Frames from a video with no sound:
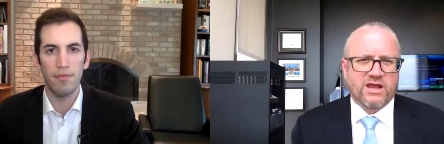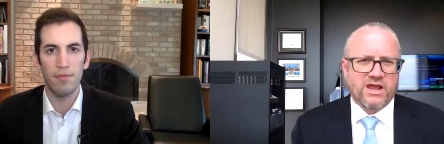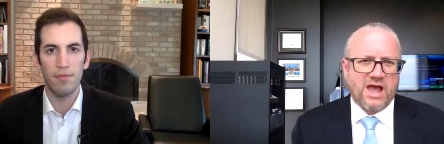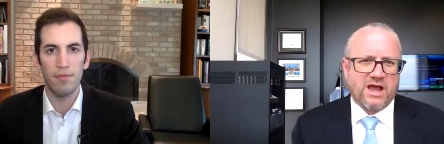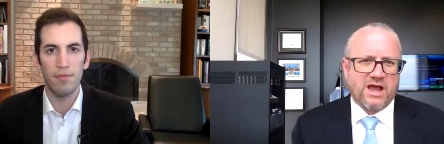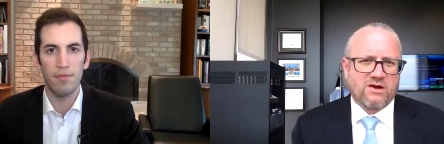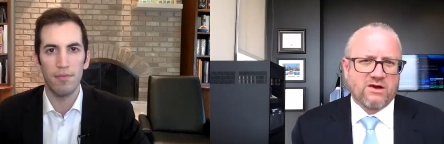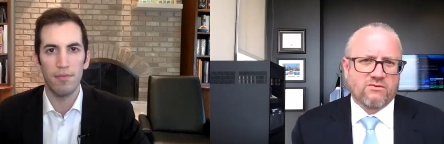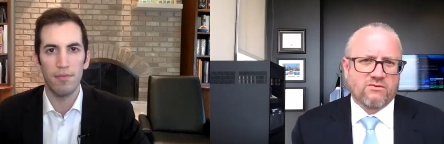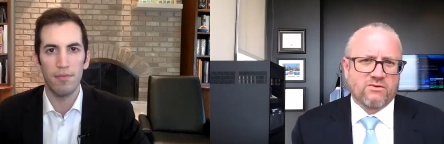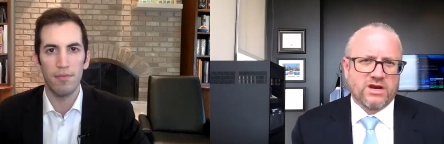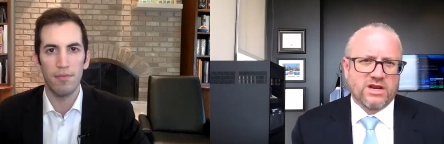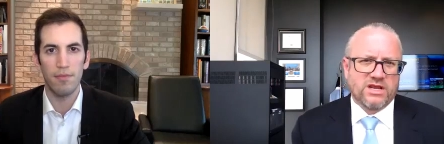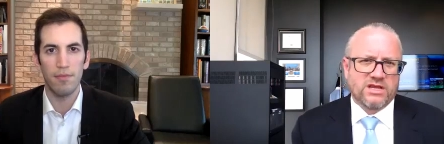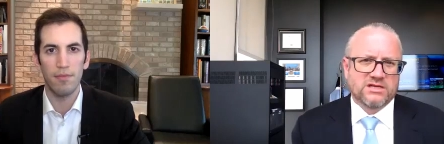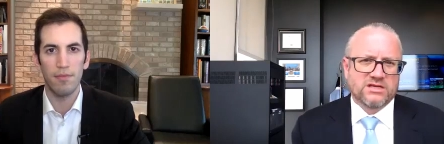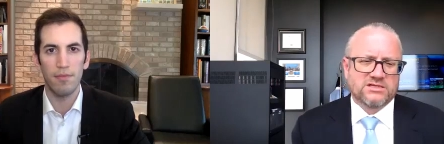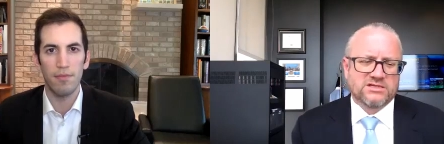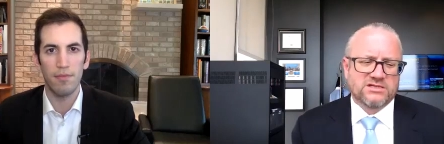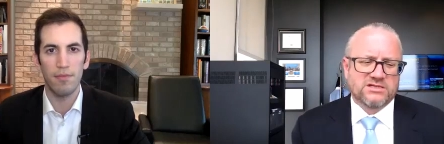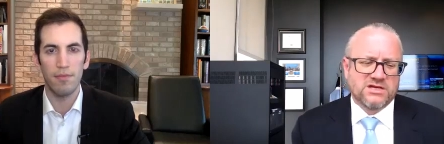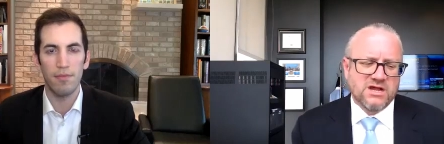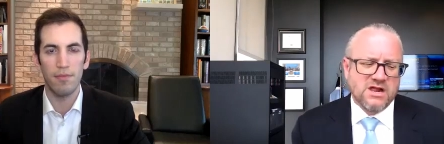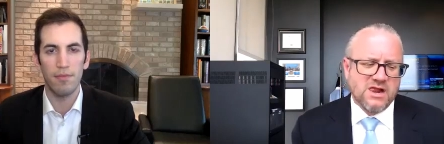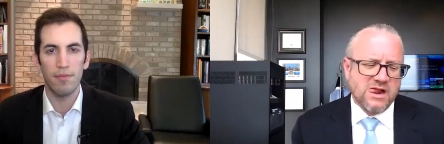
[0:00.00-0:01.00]

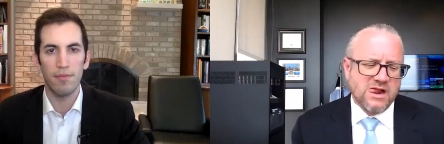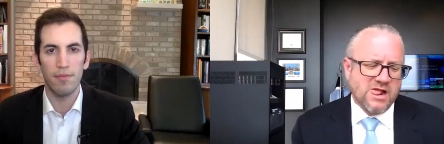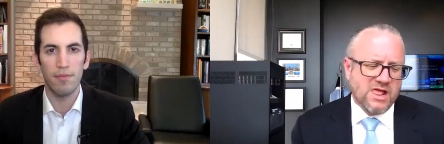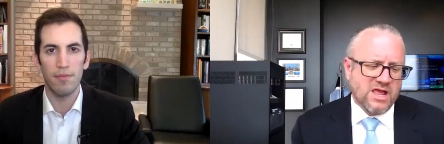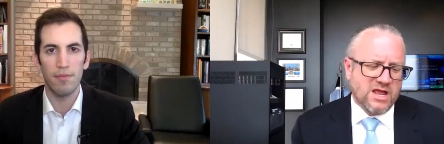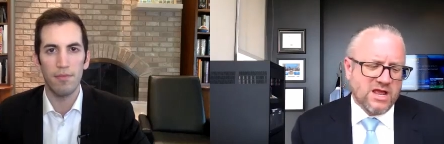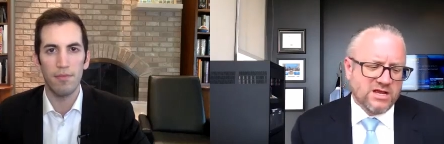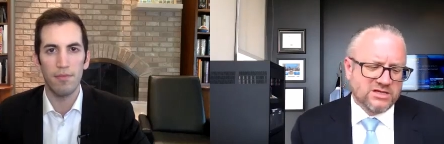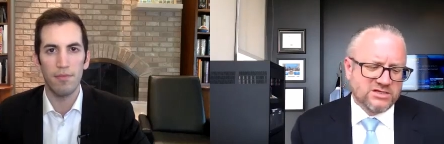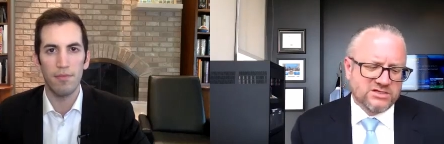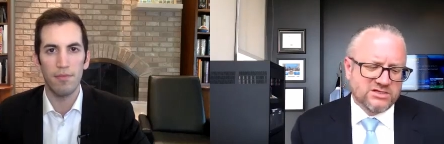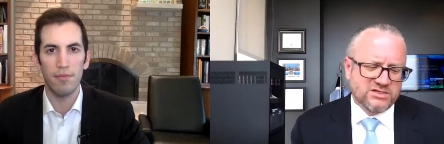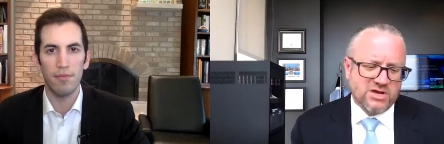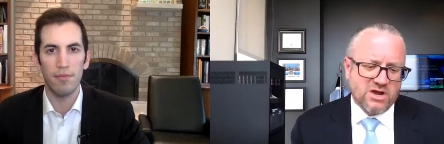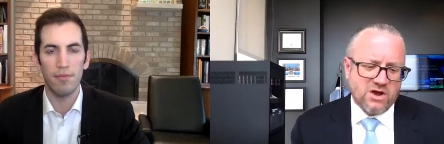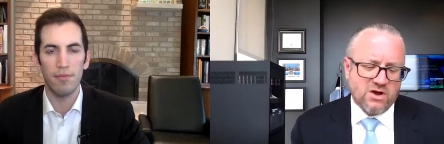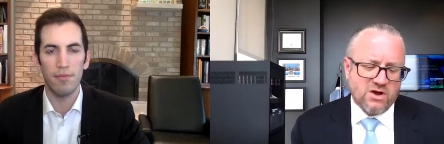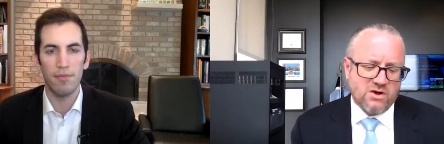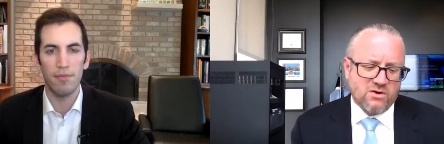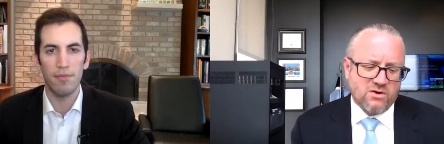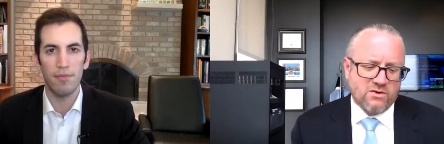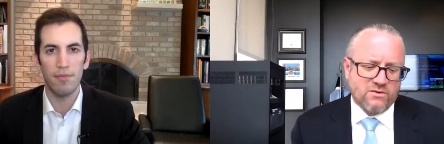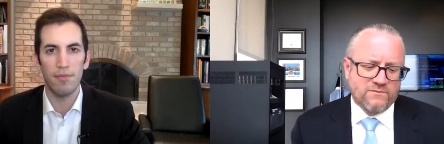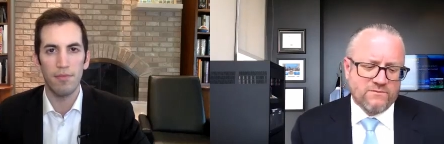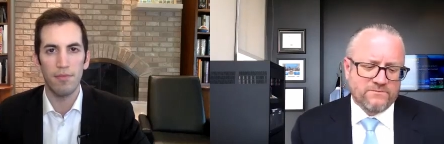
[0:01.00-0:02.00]
Speaker 1: equities
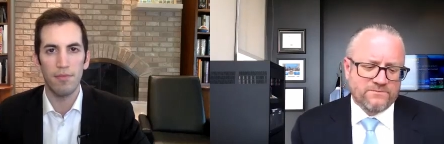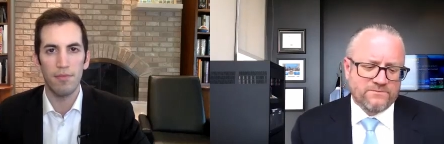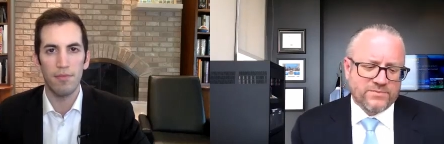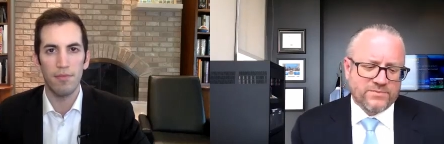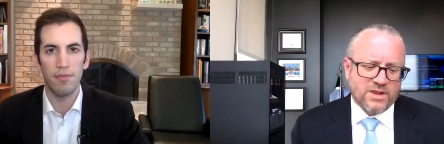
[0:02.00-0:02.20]
so